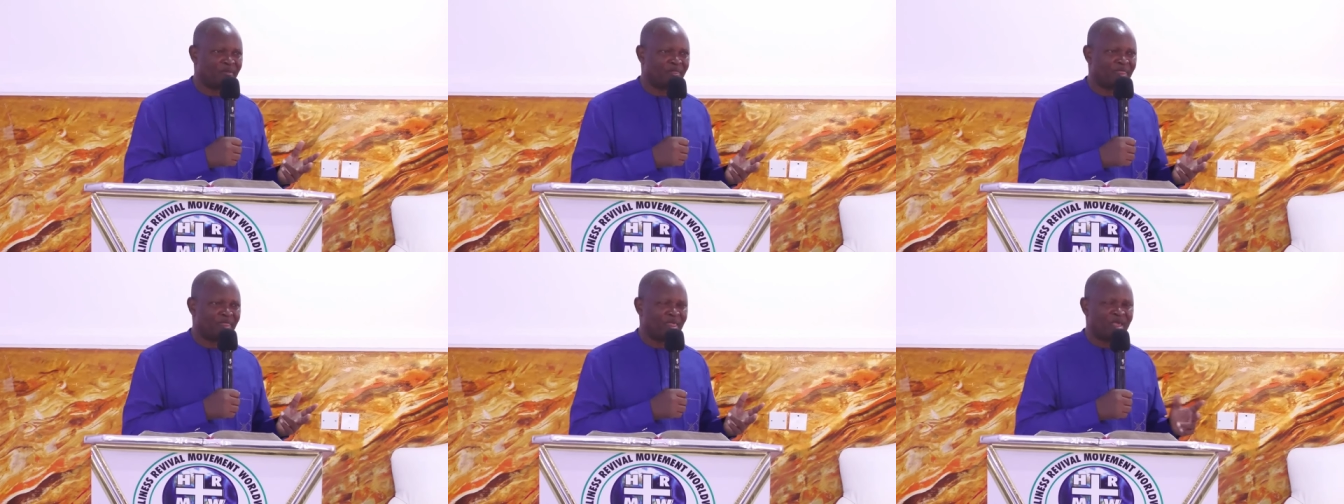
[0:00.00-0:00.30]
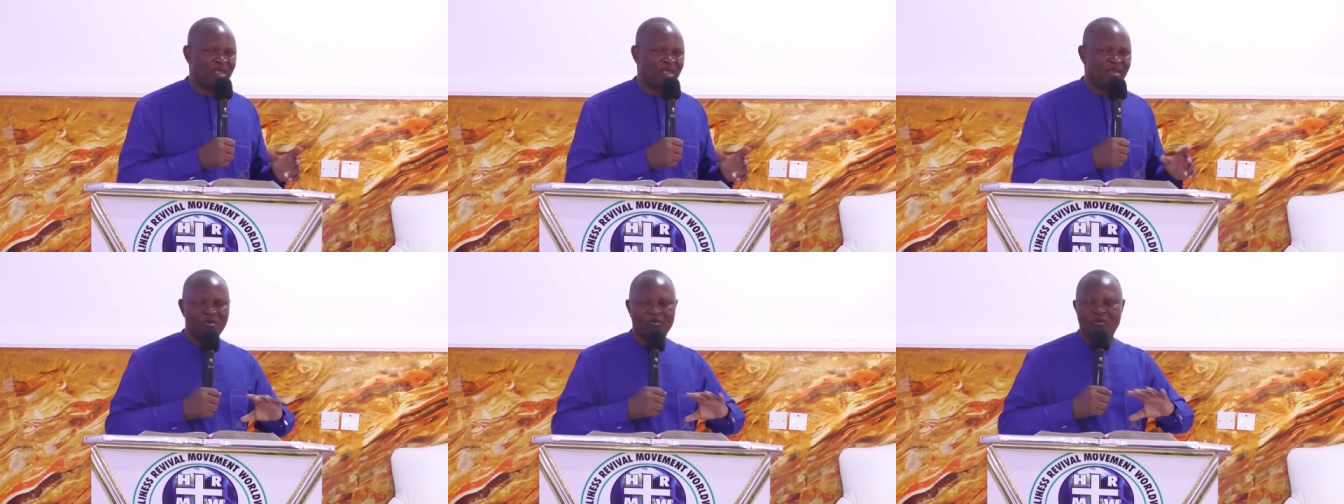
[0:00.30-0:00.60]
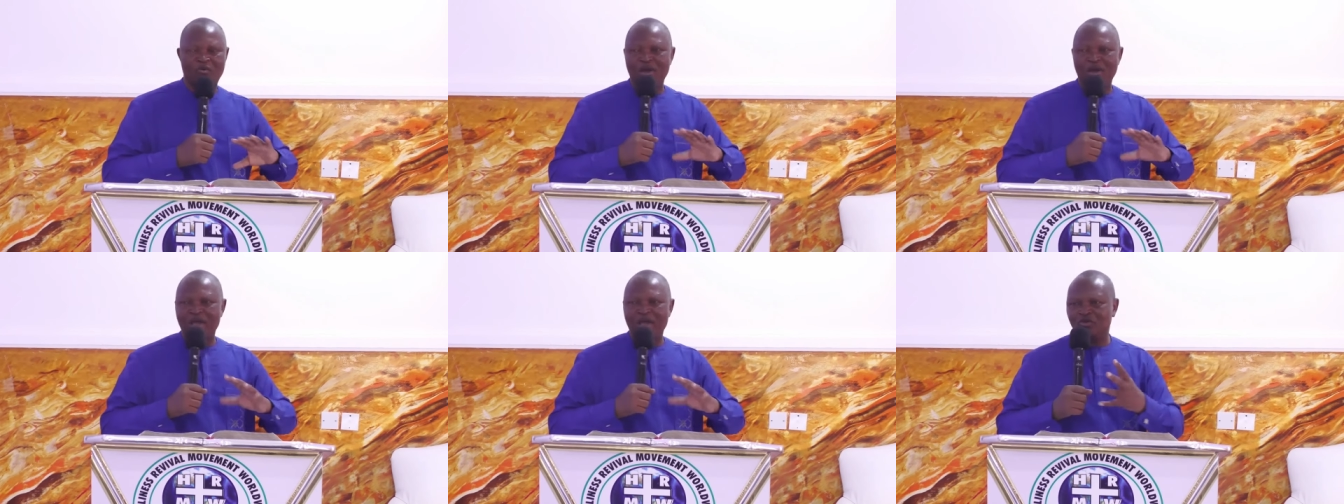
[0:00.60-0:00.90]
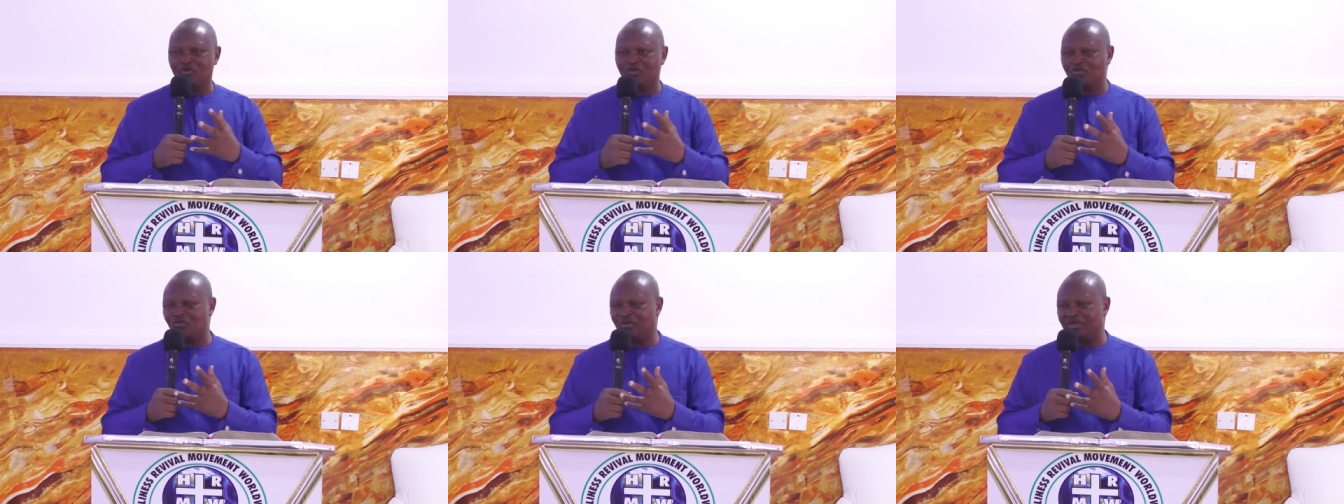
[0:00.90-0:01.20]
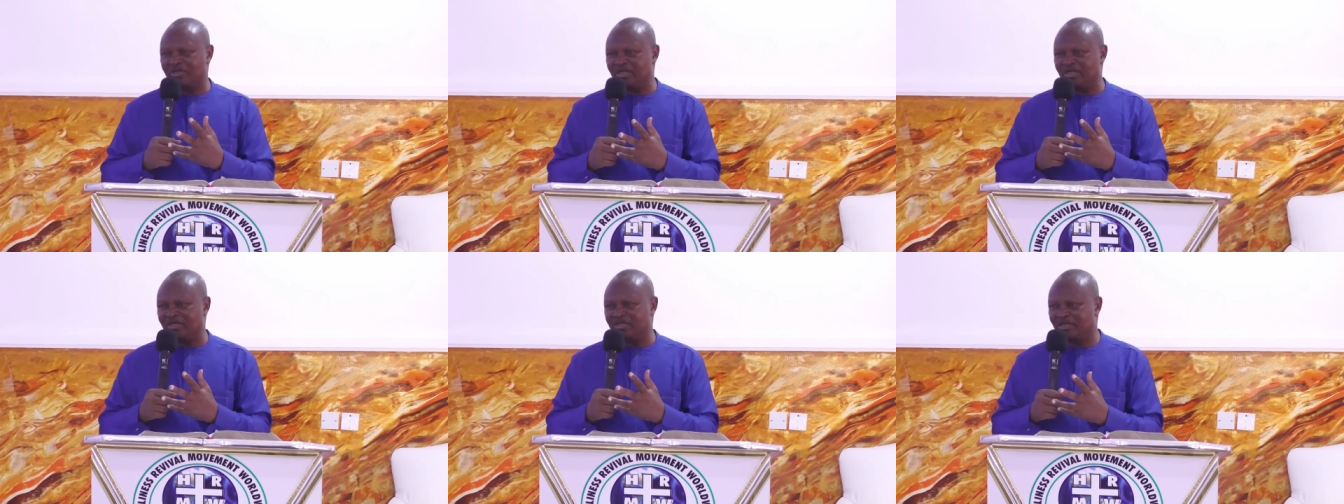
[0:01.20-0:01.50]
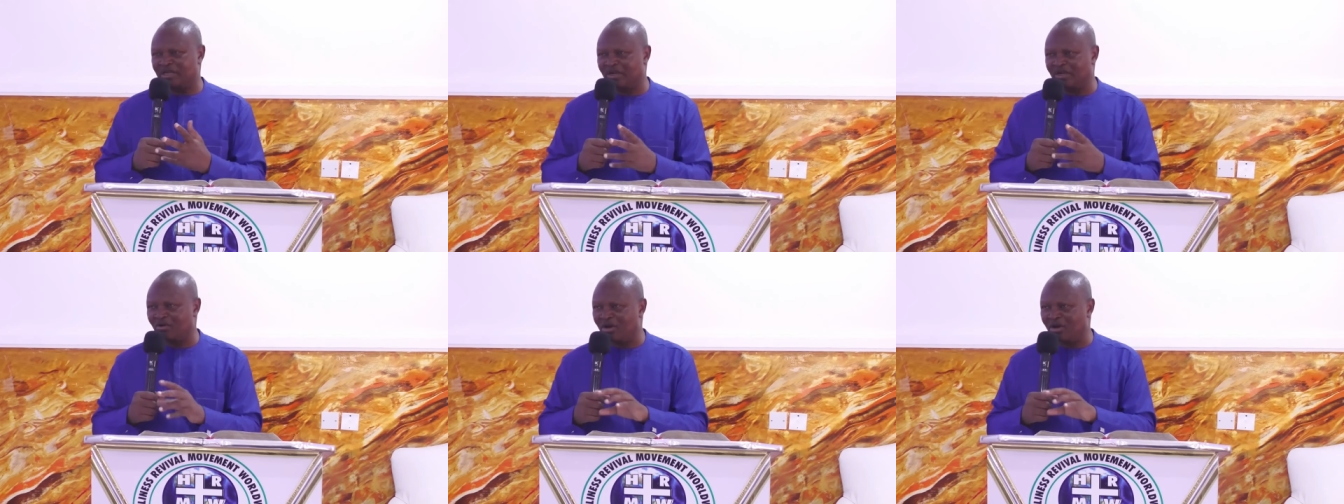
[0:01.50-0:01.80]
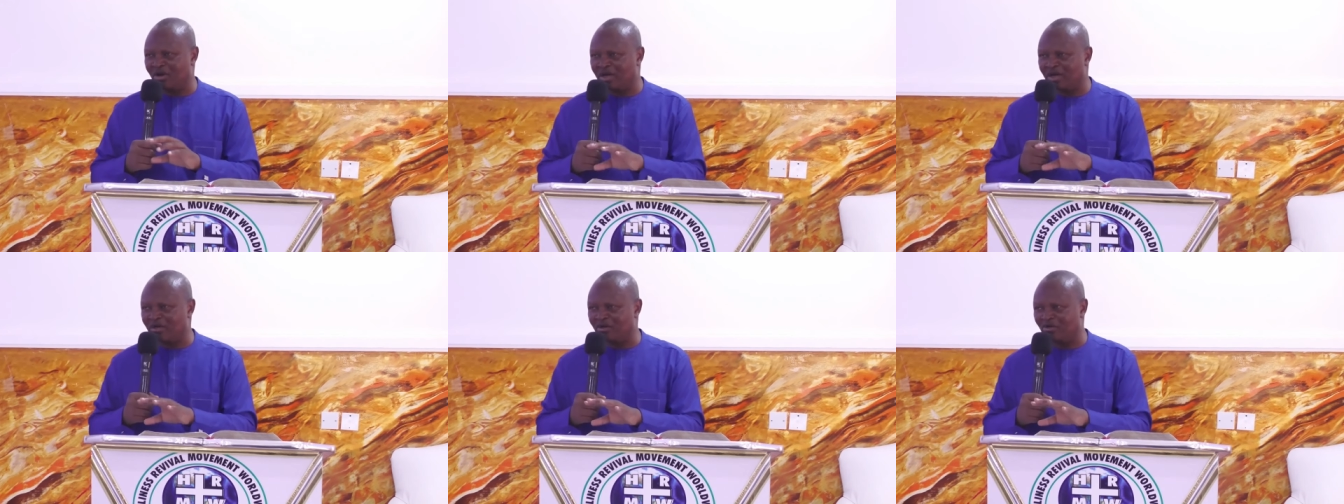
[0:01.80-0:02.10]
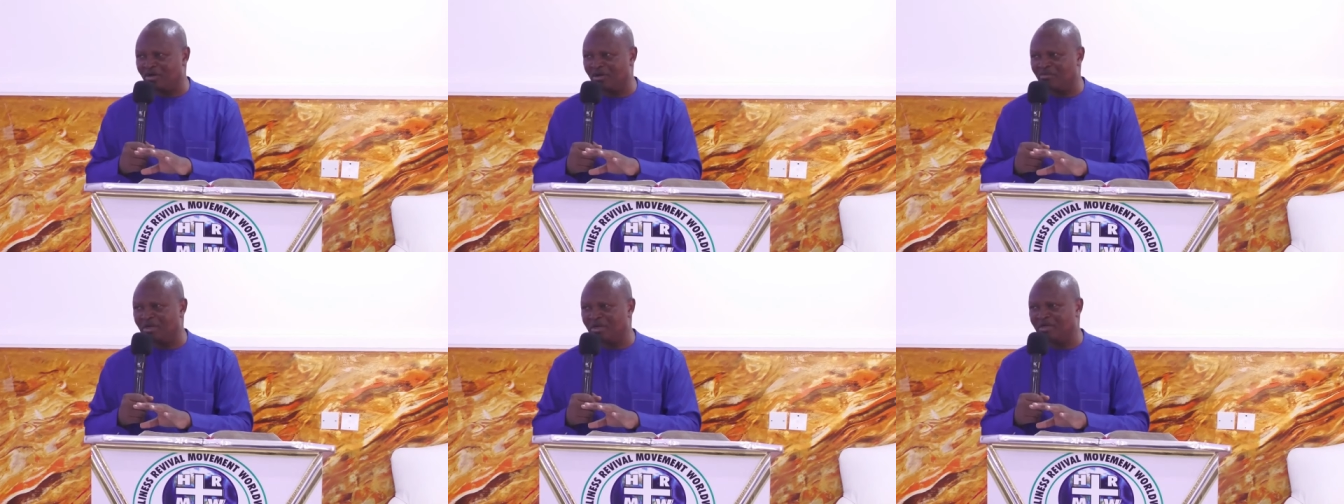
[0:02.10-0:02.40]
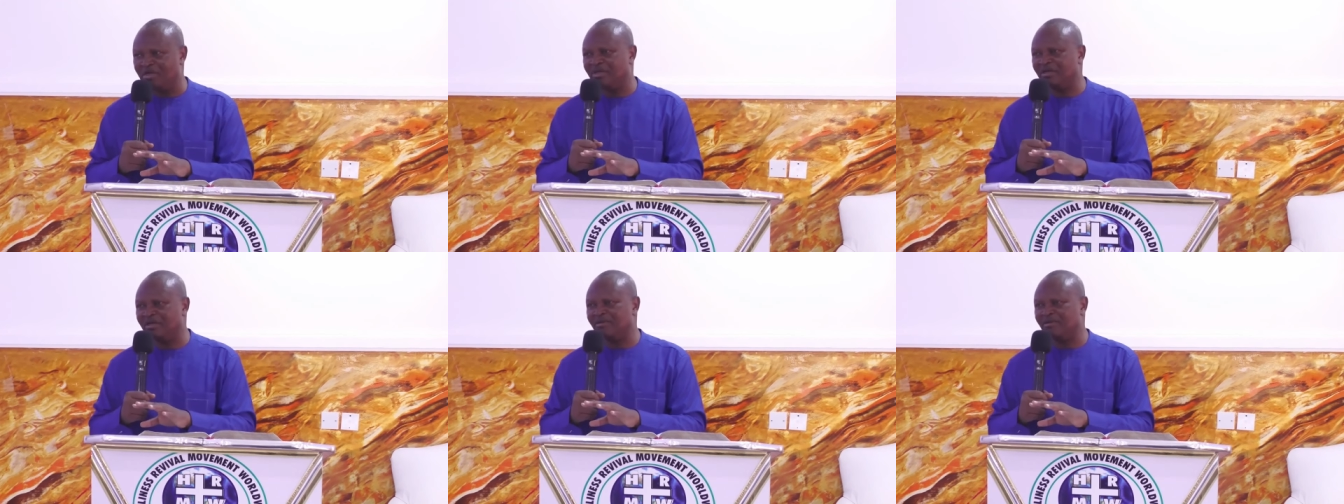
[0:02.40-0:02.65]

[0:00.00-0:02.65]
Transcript: But where two witnesses cannot handle a matter,